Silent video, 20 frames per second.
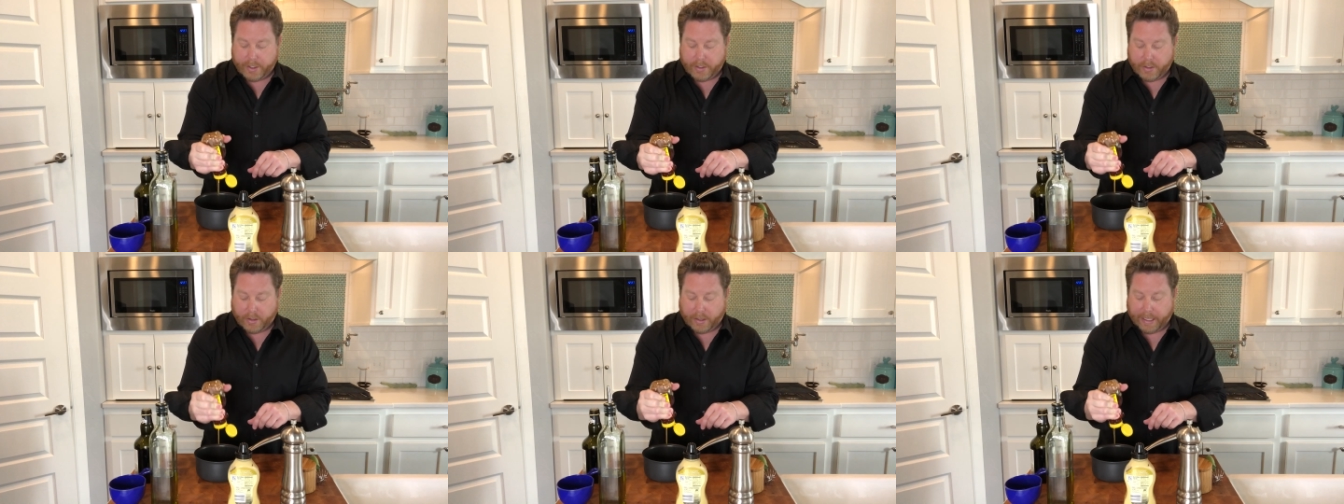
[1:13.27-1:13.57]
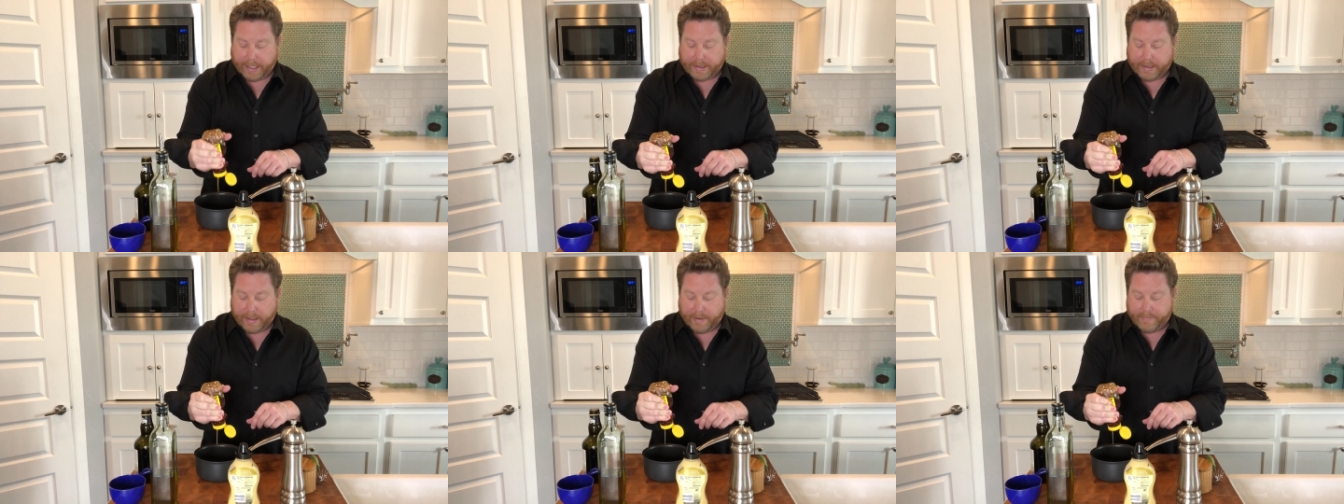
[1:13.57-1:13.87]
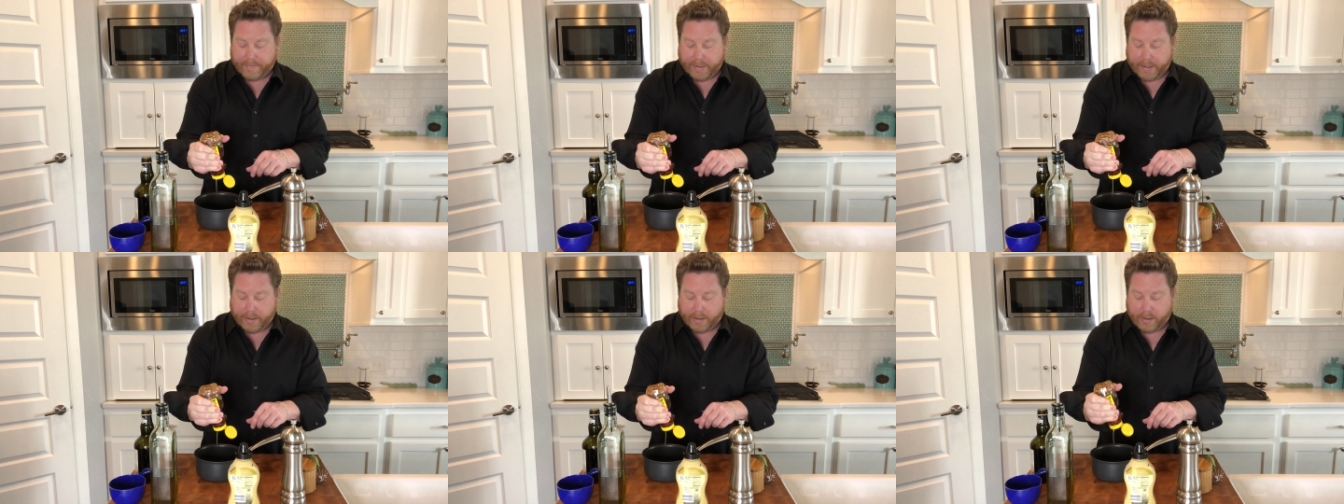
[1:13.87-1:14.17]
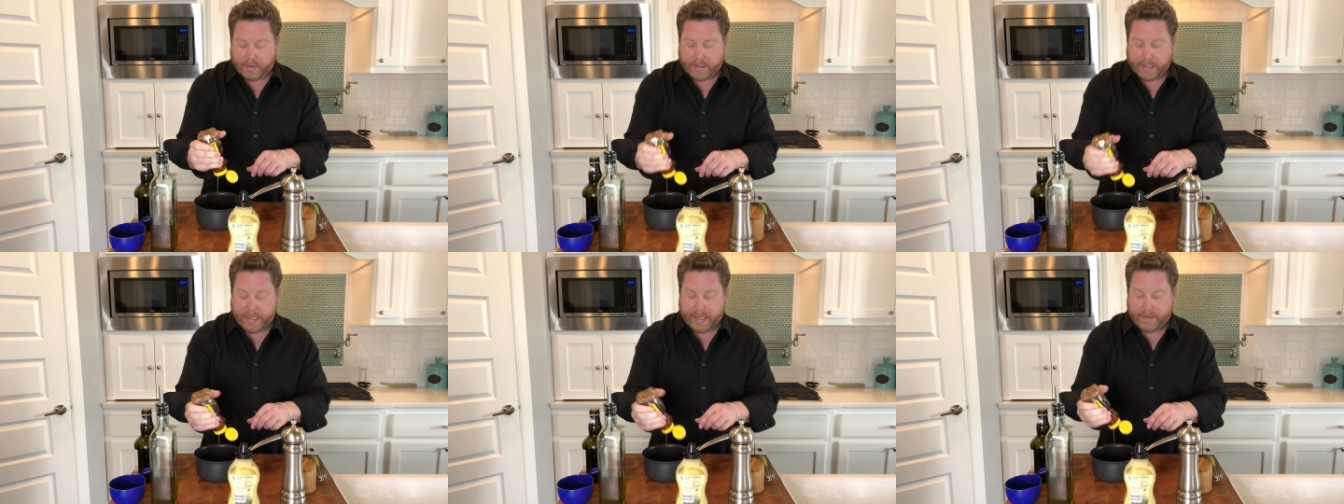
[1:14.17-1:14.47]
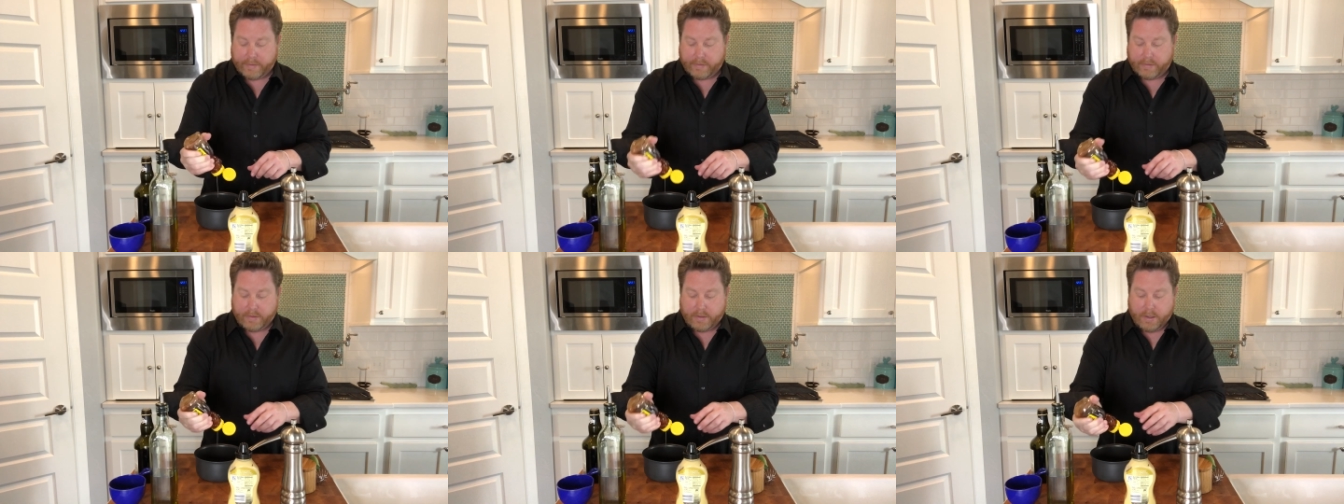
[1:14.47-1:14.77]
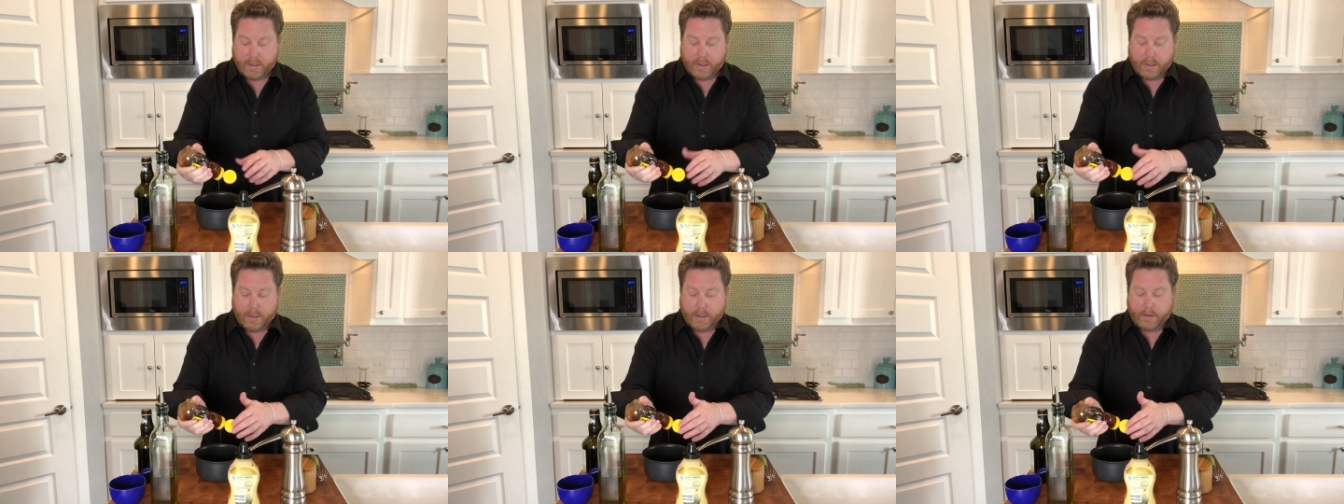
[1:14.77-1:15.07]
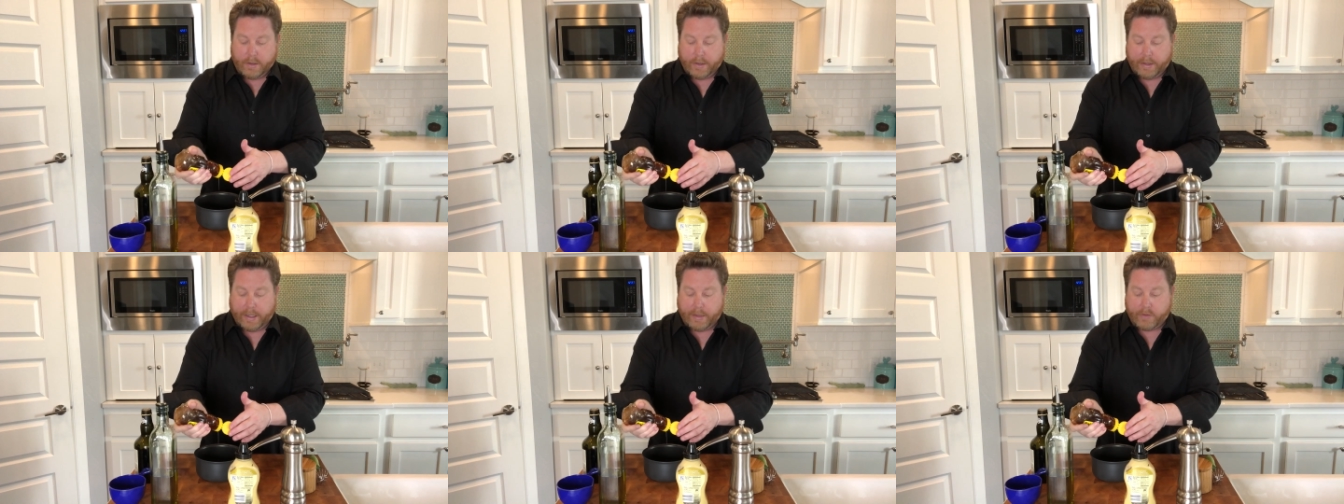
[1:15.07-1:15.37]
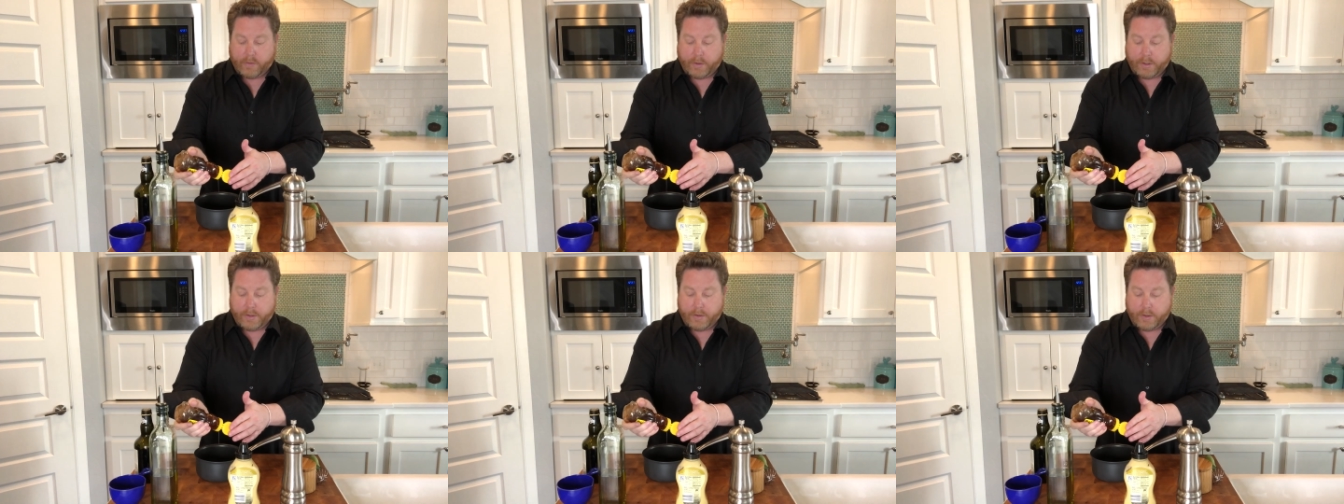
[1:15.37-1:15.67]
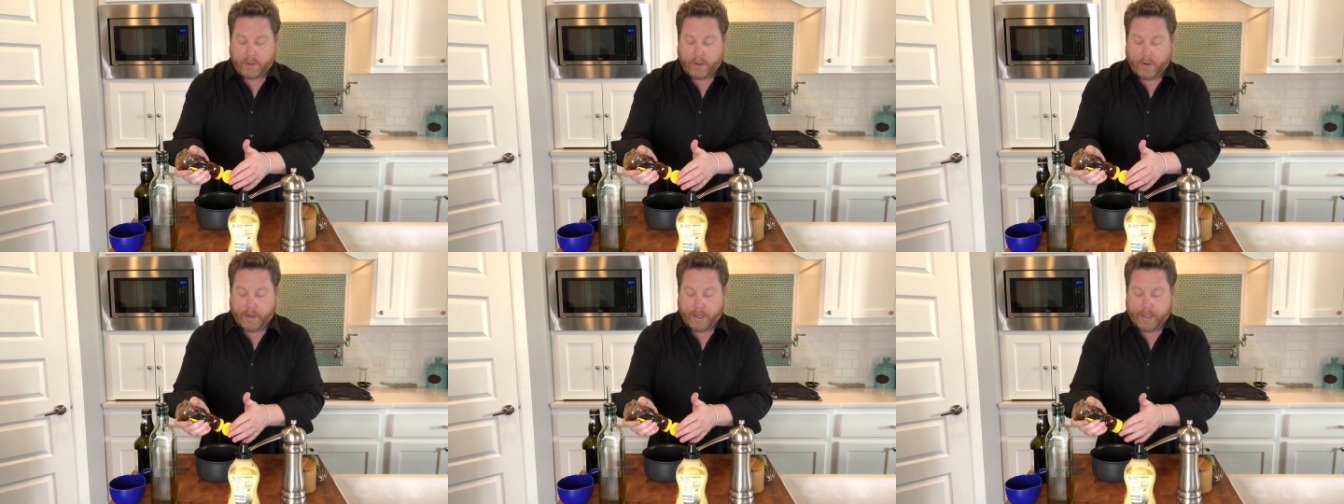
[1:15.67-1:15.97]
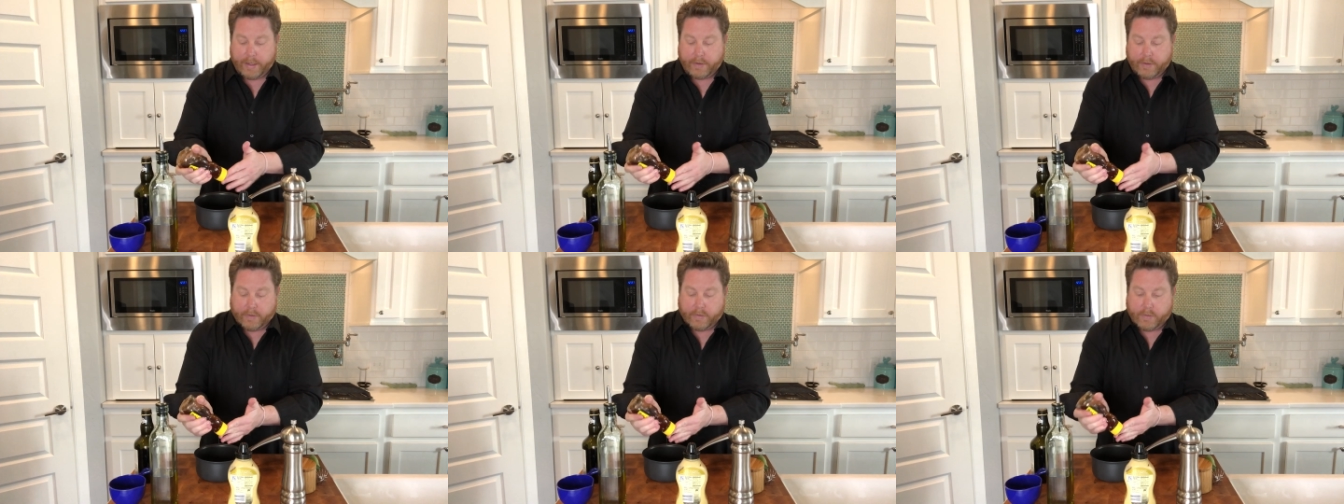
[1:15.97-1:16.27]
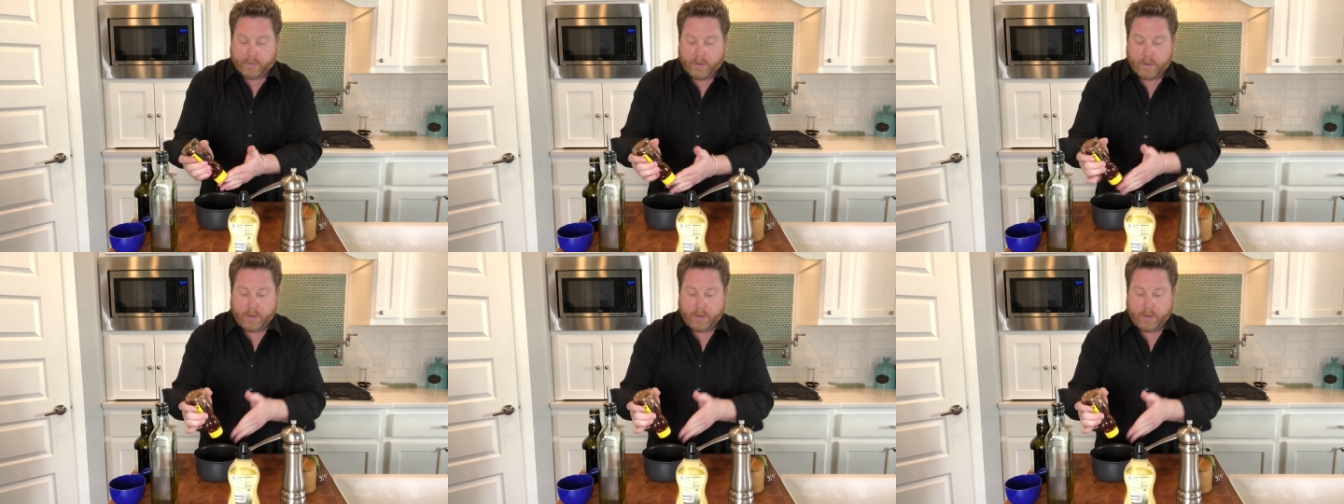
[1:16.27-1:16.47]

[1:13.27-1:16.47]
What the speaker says: you like that vinegar taste, then that's where you go ahead and just